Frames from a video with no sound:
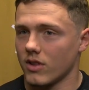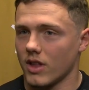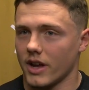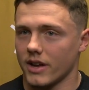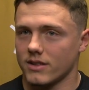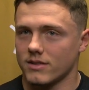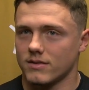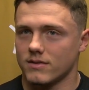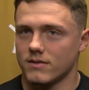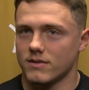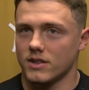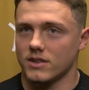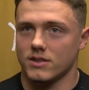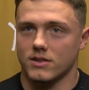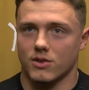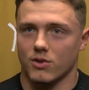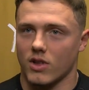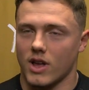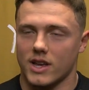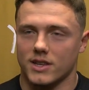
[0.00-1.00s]
Like this
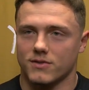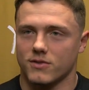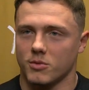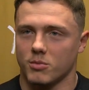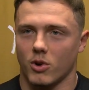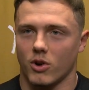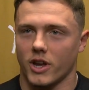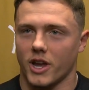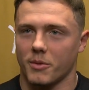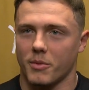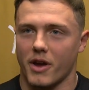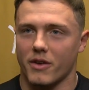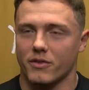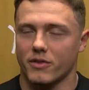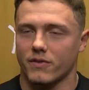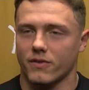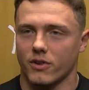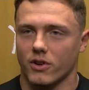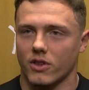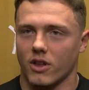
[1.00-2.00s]
is their last football game
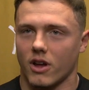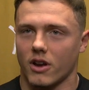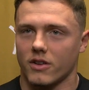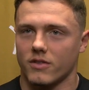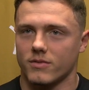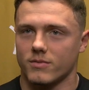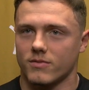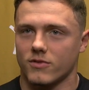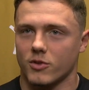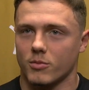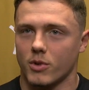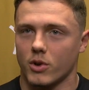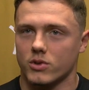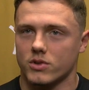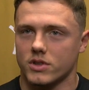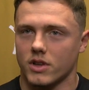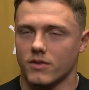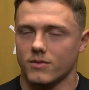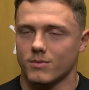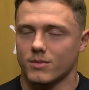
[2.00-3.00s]
ever for a lot of them, for
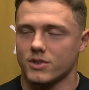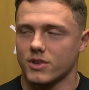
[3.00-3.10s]
most of them.